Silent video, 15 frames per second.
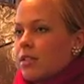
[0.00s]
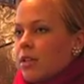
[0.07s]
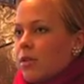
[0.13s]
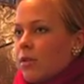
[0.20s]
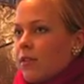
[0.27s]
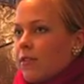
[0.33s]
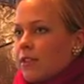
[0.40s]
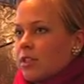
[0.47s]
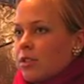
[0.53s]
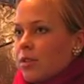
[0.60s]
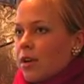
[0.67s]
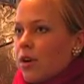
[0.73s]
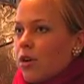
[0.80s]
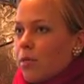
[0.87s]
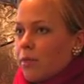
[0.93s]
so if a
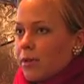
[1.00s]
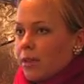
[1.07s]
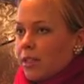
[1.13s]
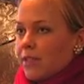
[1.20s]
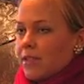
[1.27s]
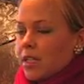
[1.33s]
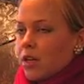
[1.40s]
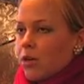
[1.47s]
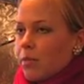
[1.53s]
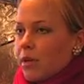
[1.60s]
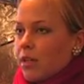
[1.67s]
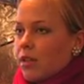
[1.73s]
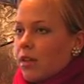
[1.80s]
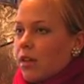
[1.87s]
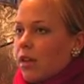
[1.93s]
student leaves it
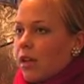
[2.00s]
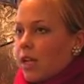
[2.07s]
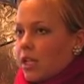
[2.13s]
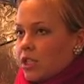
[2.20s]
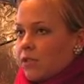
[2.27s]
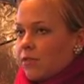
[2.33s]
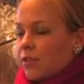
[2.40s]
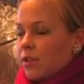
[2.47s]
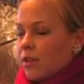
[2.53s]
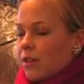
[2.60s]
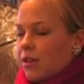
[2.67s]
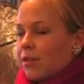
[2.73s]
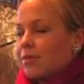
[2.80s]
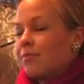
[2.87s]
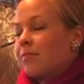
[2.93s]
open,
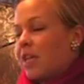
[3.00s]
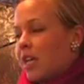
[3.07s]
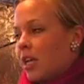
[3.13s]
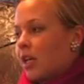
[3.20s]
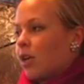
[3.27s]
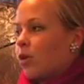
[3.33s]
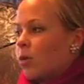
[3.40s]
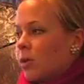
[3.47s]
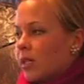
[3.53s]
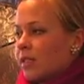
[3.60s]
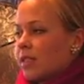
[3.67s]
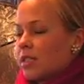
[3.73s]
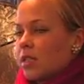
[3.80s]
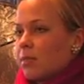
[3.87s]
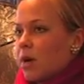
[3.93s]
the heating and cooling
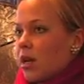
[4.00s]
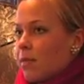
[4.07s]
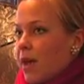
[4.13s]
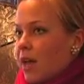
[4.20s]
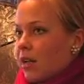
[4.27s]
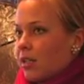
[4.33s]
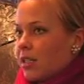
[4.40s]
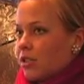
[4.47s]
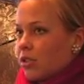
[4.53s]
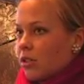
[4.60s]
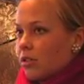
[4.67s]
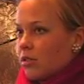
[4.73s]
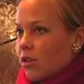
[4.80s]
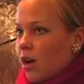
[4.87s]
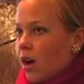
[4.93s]
system automatically
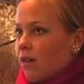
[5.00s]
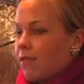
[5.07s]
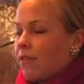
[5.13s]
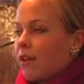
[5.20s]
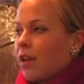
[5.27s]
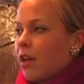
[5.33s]
turns off.